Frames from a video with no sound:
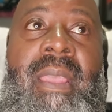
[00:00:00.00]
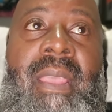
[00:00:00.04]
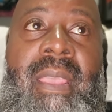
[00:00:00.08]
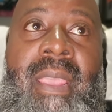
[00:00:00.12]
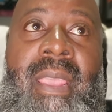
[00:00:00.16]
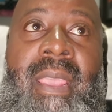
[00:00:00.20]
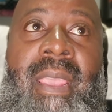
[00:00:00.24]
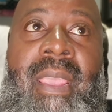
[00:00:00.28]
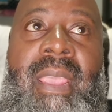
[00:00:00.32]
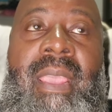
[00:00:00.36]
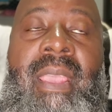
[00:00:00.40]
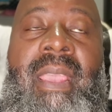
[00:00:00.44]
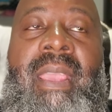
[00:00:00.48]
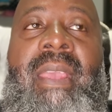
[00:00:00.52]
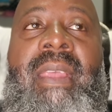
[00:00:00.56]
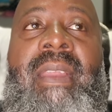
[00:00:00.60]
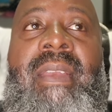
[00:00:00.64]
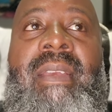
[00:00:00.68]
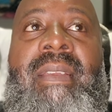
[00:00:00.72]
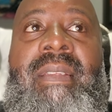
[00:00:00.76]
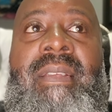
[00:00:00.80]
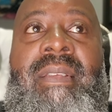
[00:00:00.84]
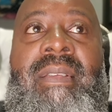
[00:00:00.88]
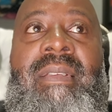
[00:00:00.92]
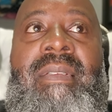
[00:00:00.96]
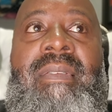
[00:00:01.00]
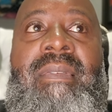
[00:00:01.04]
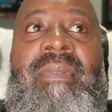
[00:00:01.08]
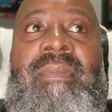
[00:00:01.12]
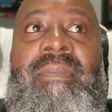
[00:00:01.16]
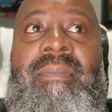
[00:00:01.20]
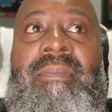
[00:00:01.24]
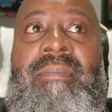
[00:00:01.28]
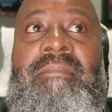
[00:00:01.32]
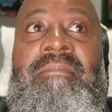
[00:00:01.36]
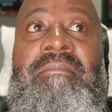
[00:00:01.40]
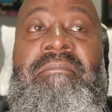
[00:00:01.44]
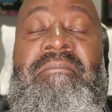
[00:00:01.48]
and
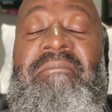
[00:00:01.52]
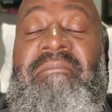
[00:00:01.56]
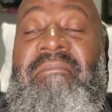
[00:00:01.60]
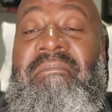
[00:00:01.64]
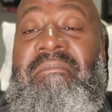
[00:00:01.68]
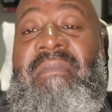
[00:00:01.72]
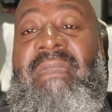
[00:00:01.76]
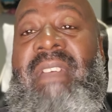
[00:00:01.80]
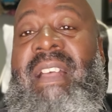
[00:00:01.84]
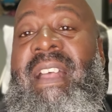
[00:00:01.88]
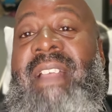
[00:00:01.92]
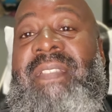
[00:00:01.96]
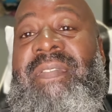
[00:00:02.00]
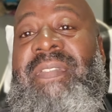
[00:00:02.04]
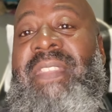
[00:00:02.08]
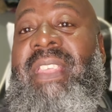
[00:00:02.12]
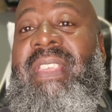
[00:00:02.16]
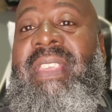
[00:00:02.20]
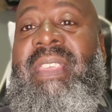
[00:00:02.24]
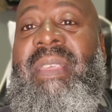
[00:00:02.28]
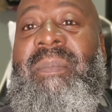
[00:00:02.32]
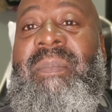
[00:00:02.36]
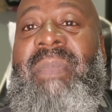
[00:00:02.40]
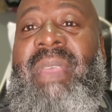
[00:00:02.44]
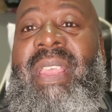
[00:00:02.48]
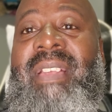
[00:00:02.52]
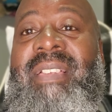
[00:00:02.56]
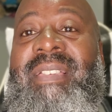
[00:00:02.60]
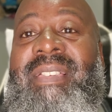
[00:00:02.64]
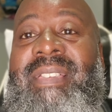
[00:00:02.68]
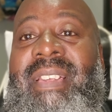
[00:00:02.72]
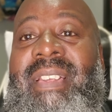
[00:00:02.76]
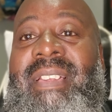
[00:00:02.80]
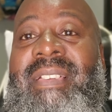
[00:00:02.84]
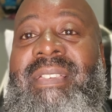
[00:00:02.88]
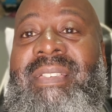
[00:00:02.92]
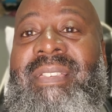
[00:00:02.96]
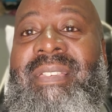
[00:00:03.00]
I think it makes
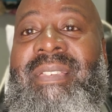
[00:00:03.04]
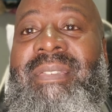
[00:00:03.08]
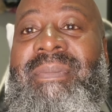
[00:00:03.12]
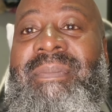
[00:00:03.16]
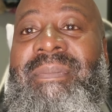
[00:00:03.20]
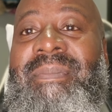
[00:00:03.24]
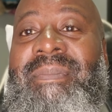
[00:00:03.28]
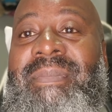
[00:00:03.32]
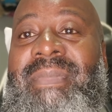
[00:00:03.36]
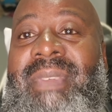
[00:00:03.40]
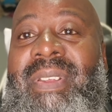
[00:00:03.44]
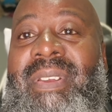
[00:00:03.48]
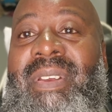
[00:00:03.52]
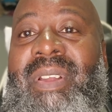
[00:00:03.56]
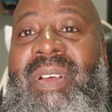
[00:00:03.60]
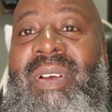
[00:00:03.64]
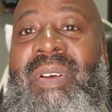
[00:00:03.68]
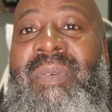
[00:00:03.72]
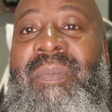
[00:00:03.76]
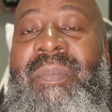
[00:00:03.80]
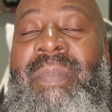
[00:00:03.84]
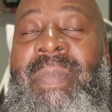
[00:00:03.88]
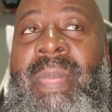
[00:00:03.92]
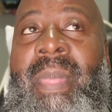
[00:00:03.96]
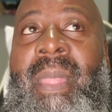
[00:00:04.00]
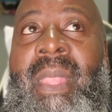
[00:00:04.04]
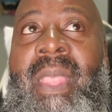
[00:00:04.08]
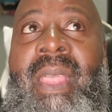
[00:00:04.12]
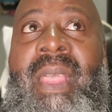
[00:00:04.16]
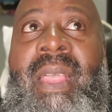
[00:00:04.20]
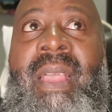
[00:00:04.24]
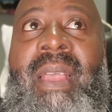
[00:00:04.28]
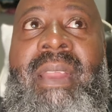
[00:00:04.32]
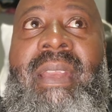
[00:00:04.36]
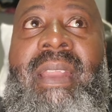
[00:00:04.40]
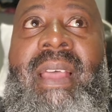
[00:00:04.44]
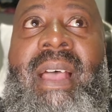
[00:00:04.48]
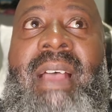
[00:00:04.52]
sense, you know.
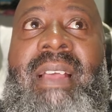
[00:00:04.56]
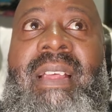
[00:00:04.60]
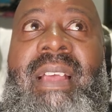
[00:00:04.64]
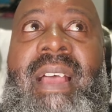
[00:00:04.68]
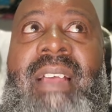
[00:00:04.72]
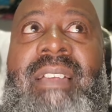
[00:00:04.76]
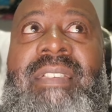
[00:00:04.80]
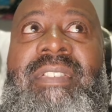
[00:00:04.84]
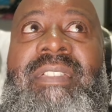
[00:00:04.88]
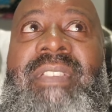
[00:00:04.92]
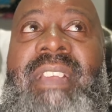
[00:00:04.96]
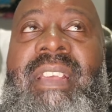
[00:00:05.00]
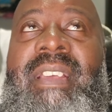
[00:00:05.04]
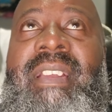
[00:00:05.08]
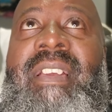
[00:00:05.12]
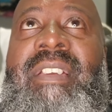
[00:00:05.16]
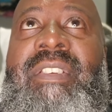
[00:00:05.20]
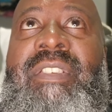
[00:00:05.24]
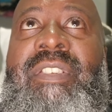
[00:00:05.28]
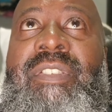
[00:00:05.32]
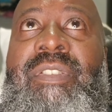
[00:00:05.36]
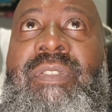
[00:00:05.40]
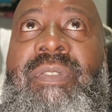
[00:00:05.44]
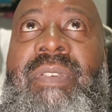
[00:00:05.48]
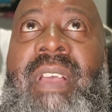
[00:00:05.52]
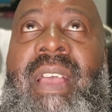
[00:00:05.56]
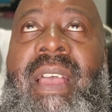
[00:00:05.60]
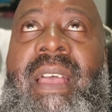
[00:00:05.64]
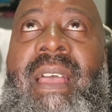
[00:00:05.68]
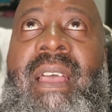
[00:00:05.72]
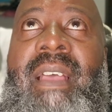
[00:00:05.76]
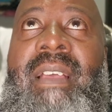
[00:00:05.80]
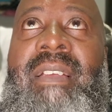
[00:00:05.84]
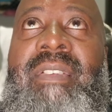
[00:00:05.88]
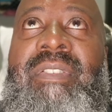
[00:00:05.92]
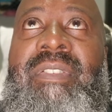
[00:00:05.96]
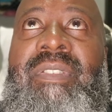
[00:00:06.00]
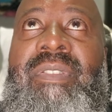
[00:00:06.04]
Now, I stated to you
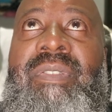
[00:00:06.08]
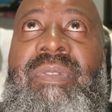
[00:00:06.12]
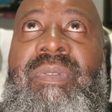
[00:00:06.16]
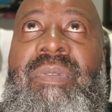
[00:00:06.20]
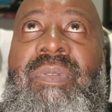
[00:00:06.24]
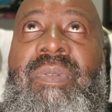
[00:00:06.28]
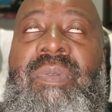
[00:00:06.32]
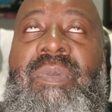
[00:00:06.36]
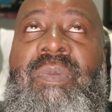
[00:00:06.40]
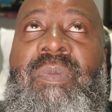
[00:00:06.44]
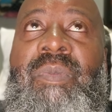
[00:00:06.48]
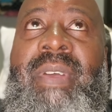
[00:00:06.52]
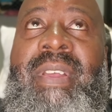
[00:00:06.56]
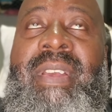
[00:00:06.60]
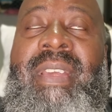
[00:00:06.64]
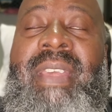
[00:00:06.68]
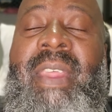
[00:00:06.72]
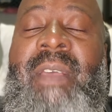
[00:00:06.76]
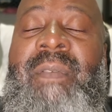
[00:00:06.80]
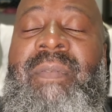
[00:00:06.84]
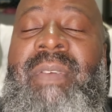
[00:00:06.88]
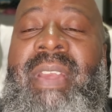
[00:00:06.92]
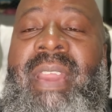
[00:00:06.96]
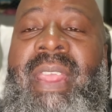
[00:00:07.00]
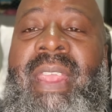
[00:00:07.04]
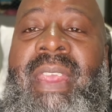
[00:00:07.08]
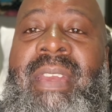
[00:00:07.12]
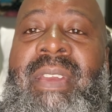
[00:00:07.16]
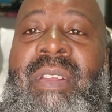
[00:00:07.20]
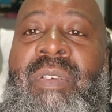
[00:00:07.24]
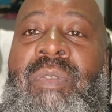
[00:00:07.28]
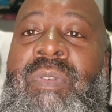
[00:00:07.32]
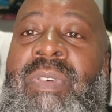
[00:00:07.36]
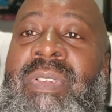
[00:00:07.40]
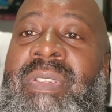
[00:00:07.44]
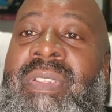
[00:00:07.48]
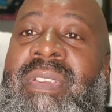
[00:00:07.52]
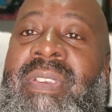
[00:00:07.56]
guys when Devin Haney
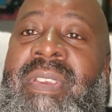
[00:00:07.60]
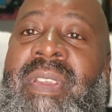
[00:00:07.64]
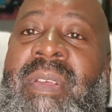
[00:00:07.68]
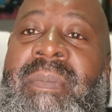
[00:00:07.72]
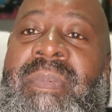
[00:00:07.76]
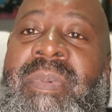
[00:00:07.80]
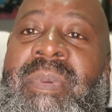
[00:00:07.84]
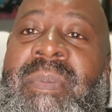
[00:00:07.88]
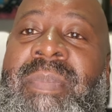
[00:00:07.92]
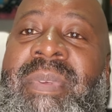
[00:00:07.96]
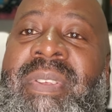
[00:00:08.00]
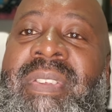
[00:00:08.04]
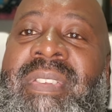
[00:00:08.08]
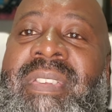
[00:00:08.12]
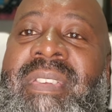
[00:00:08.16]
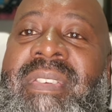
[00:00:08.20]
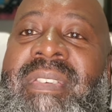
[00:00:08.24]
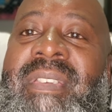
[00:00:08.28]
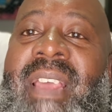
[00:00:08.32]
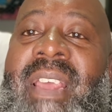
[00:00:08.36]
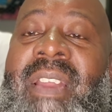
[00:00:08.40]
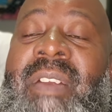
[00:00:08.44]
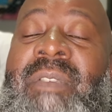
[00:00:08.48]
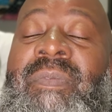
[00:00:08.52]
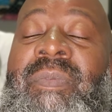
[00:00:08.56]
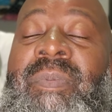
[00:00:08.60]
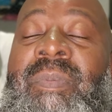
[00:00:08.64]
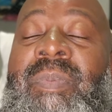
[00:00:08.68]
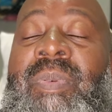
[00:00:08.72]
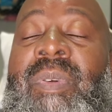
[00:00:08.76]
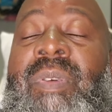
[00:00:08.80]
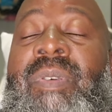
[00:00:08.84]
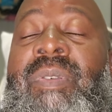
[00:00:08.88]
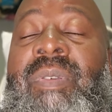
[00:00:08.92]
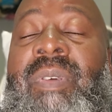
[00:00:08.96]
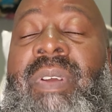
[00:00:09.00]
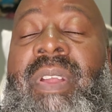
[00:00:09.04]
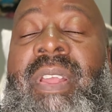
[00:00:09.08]
won the WBC title from
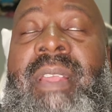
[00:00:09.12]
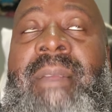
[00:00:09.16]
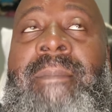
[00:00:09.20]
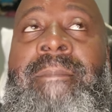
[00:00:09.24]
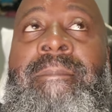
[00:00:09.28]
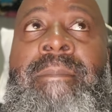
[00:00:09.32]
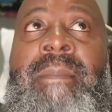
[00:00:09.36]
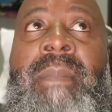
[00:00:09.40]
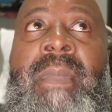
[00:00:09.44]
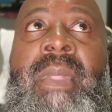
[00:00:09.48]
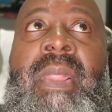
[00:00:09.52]
Prograde,